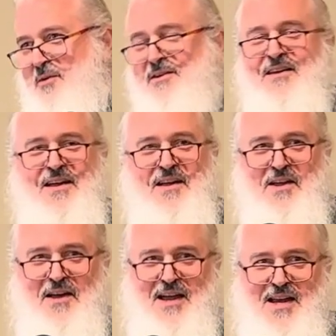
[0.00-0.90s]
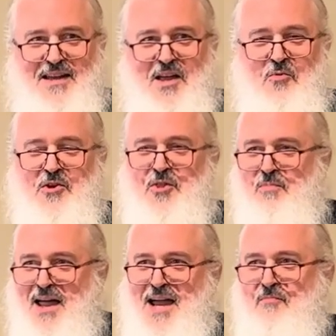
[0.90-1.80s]
women with
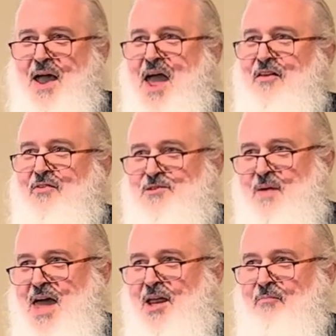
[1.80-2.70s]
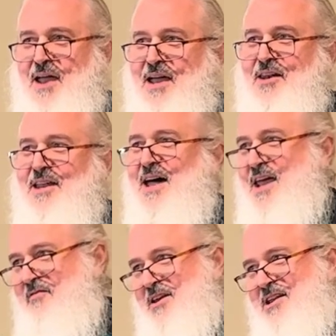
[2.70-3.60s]
the black man and the Hispanic man
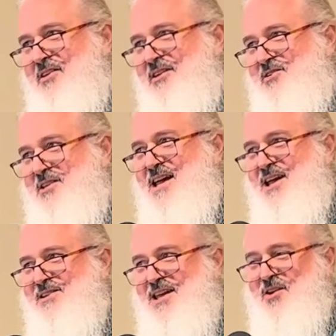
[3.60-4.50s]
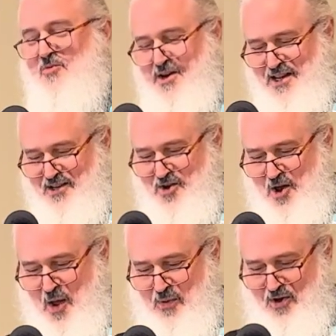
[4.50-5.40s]
not having anything to say because they didn't want to get
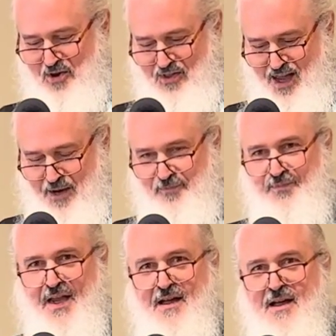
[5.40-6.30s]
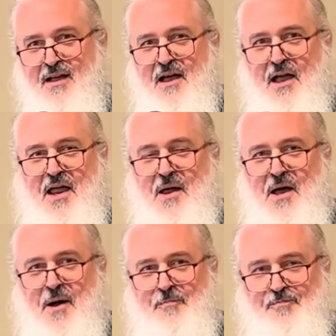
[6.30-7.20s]
caught up in all that.
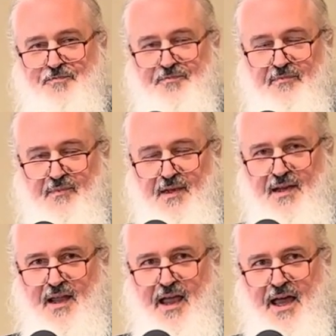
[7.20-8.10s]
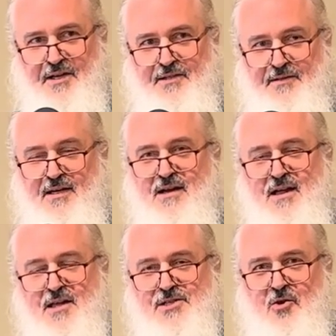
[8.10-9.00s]
Um, and
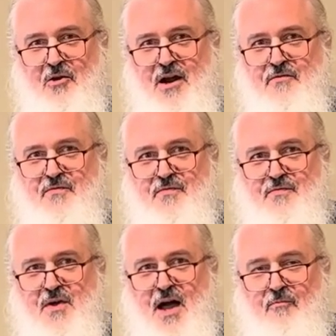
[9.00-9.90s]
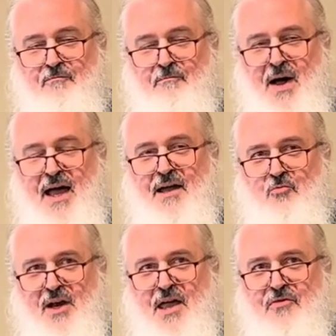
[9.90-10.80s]
so
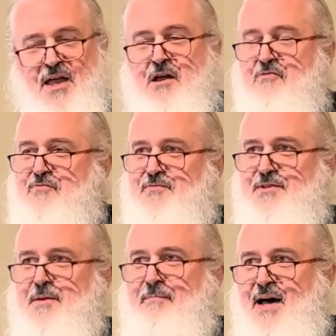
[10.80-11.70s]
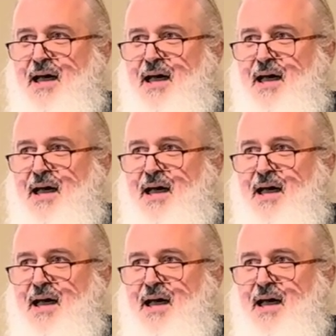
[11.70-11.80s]
my when I think of the